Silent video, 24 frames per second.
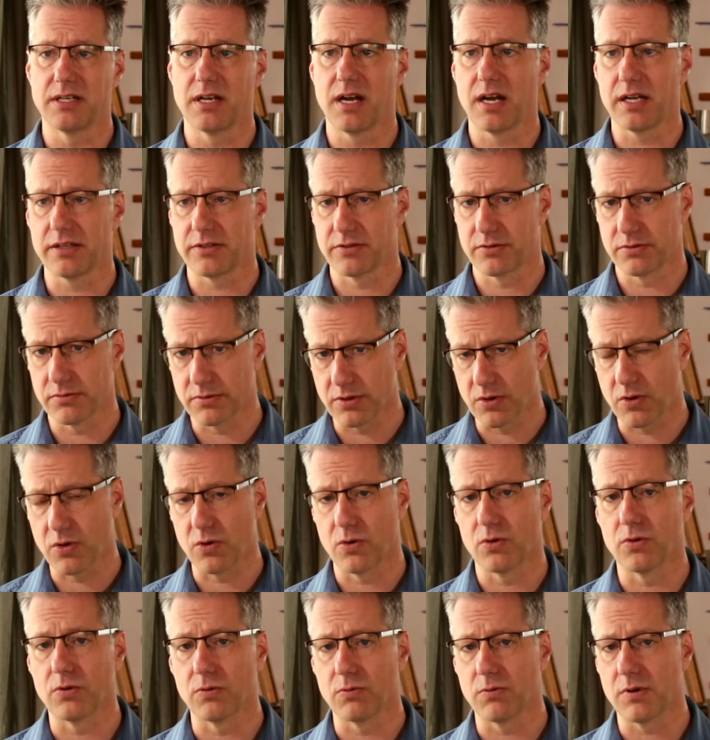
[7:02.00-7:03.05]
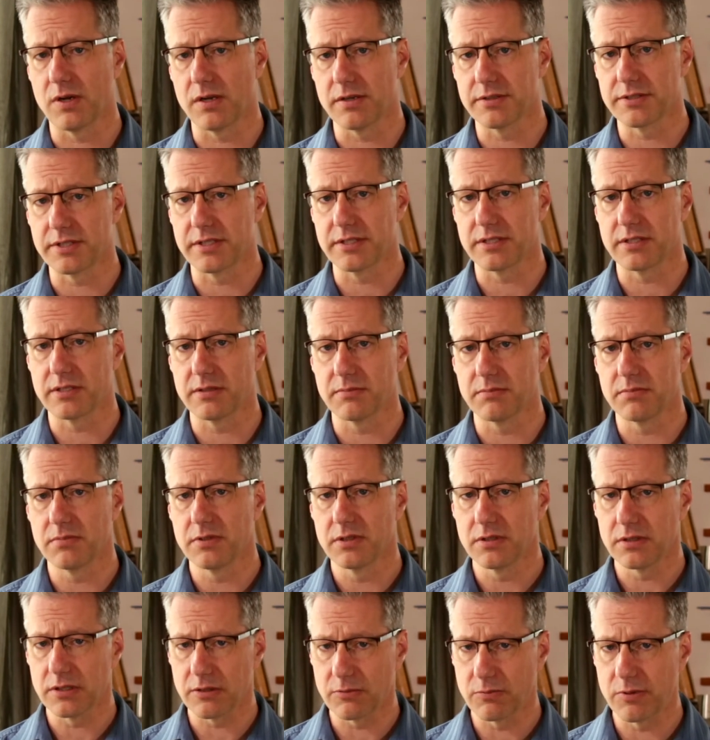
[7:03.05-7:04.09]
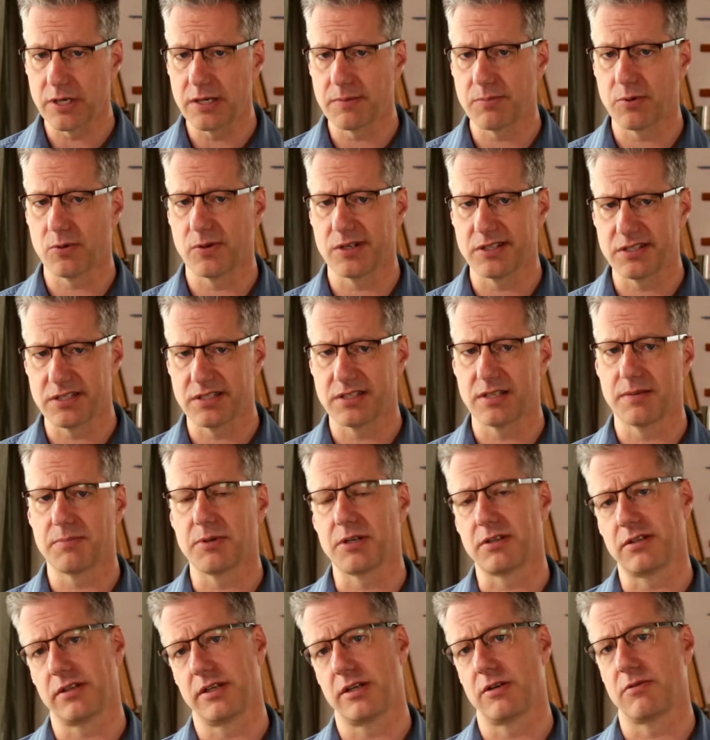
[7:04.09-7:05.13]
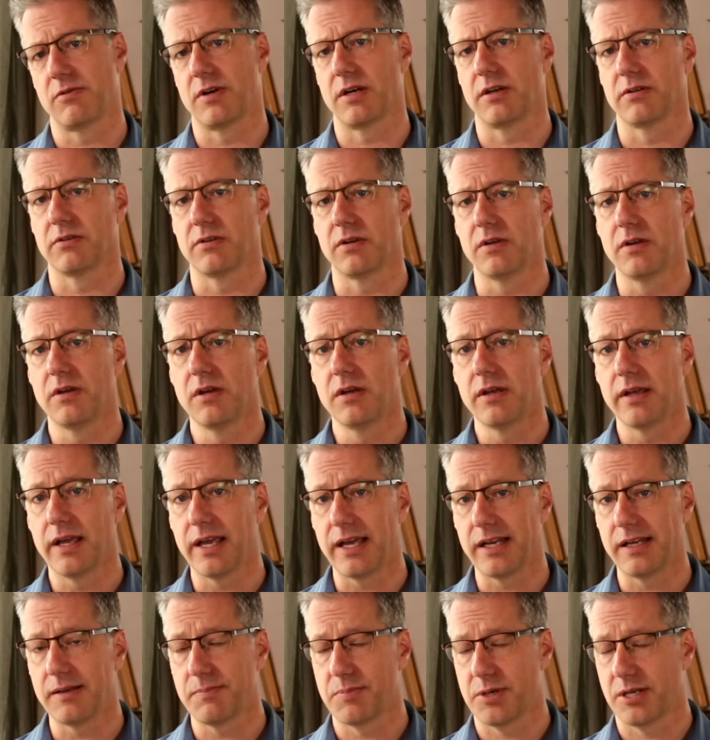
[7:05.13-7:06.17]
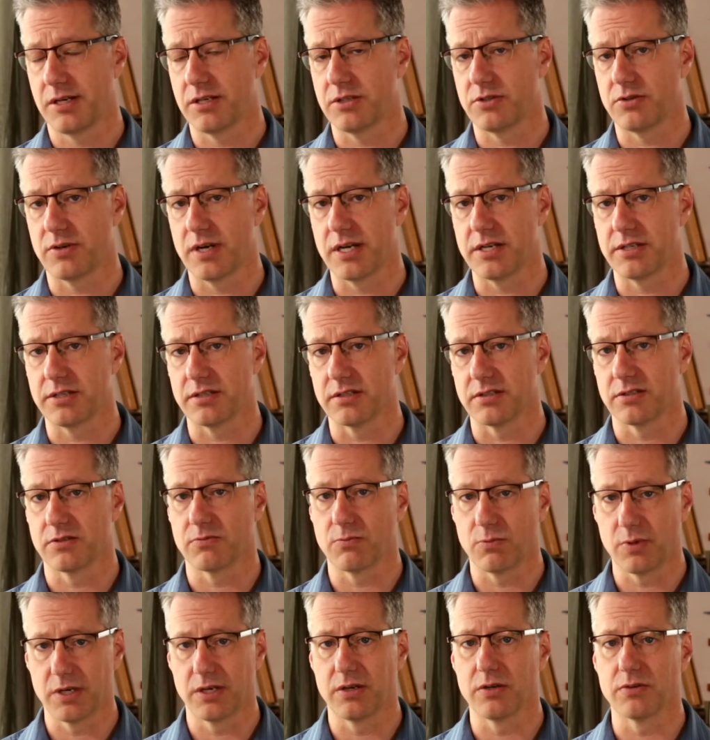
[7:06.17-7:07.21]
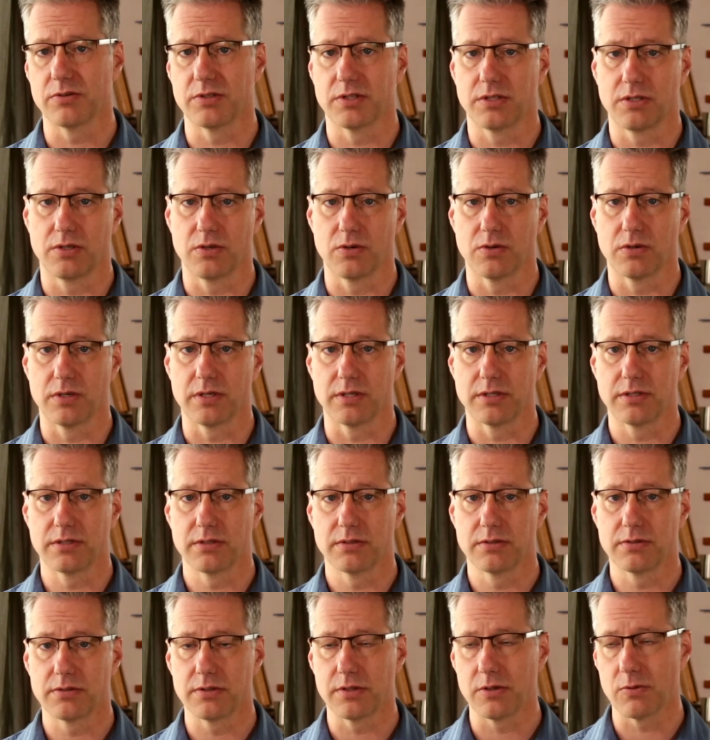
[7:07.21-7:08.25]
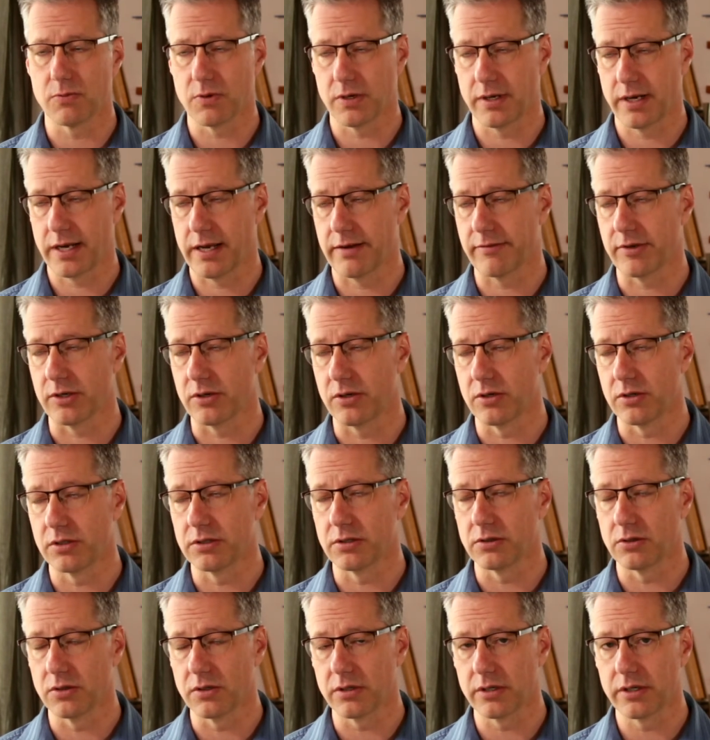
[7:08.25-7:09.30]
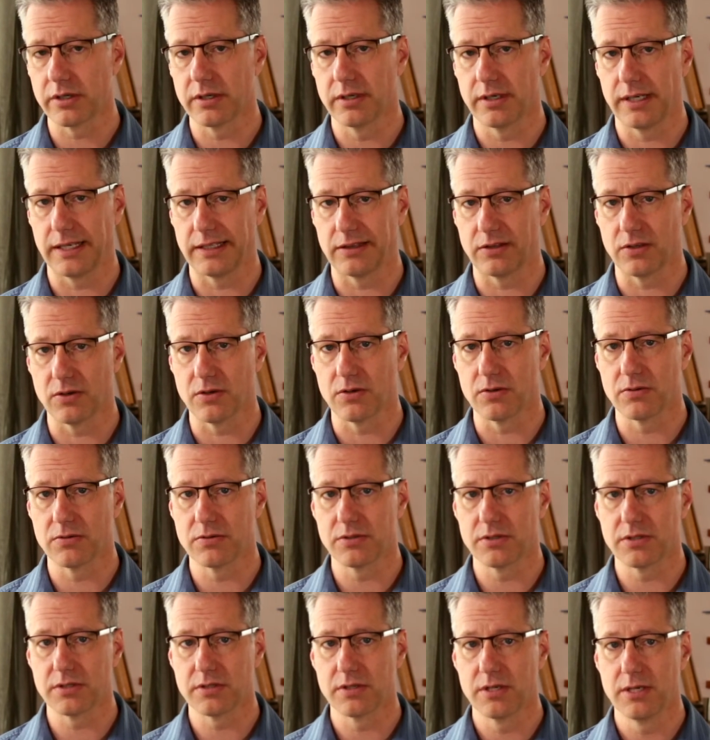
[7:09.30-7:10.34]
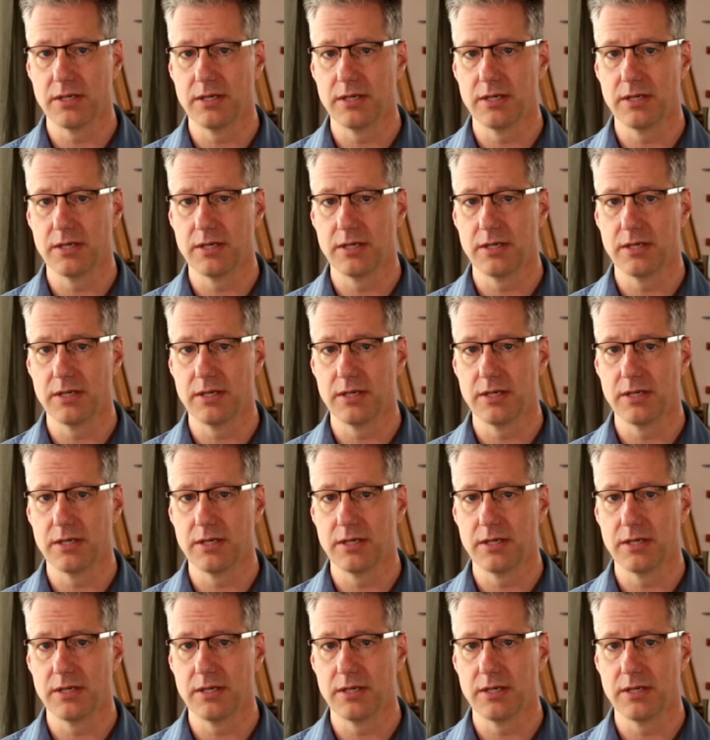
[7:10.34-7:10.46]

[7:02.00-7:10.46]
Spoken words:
not through the whole wall system. The weak point's typically around any penetrations, windows and doors. So you want to have a good look at those